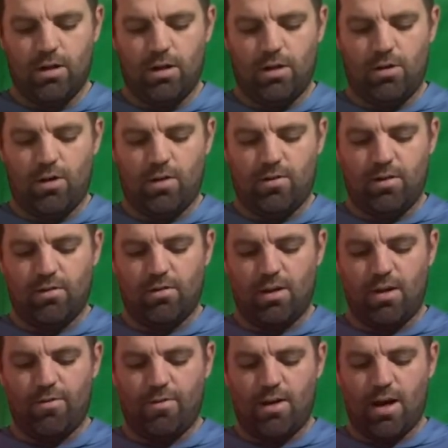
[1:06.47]
You get these lay
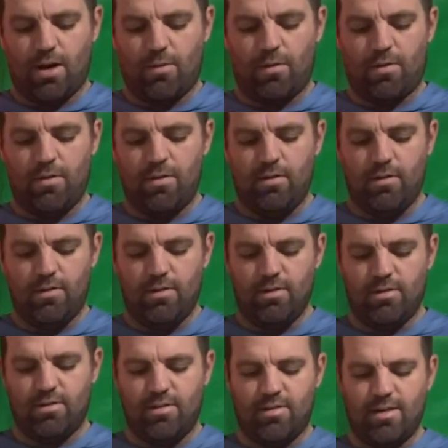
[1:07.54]
flat with this
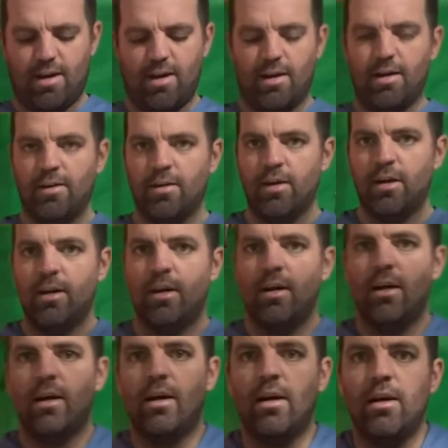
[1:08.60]
design,
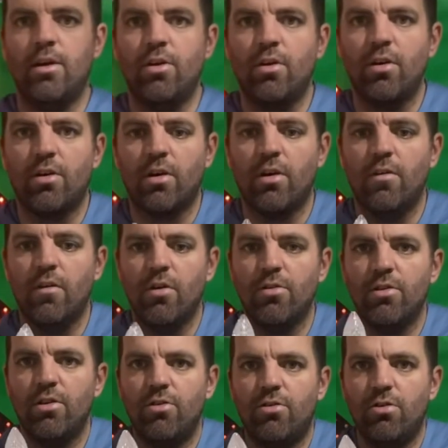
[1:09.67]
and you can turn those
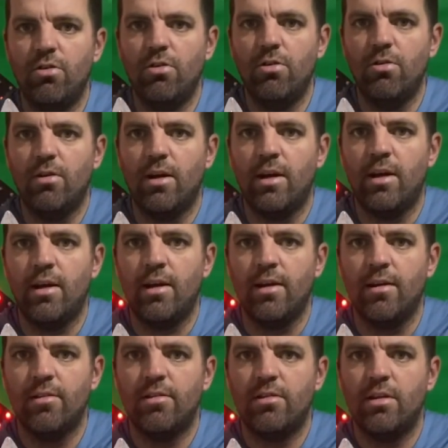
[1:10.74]
into a
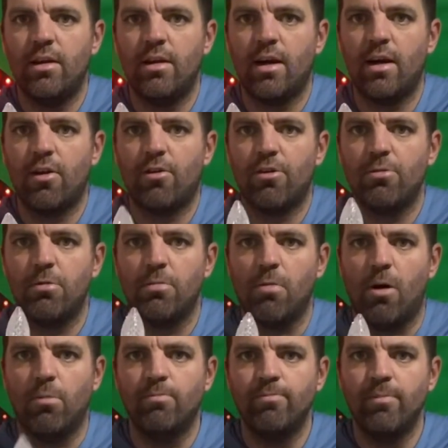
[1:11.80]
C9 Christmas
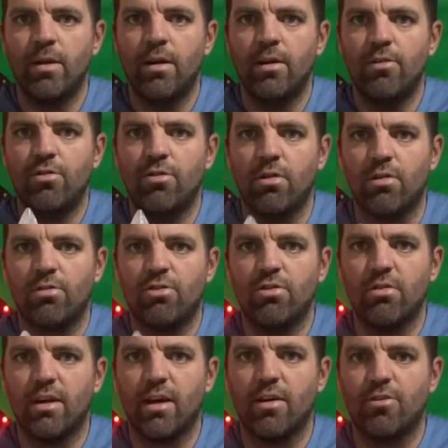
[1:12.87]
bulb. It looks just
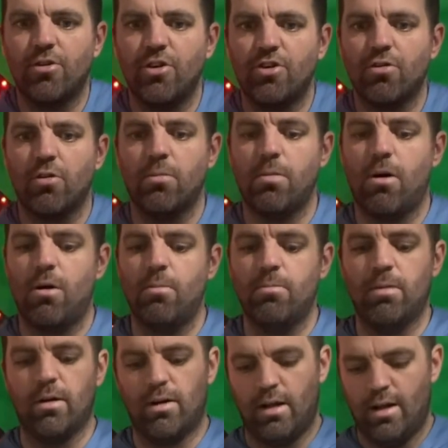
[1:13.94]
like a traditional bulb,
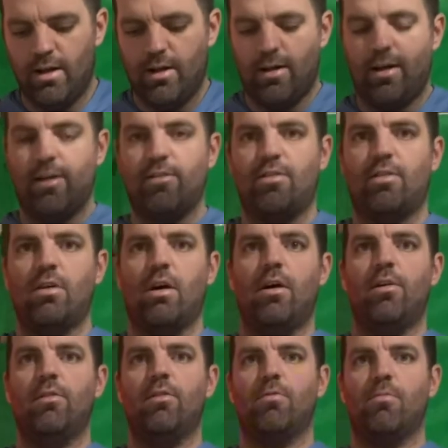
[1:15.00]
but has
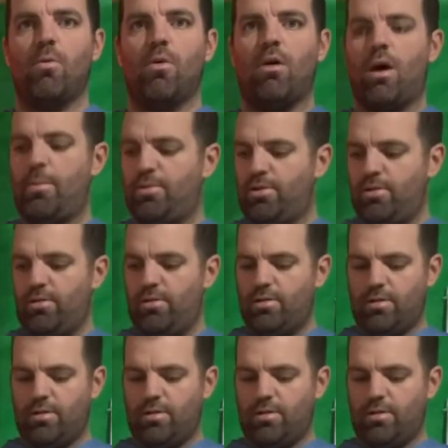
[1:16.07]
tons of more options.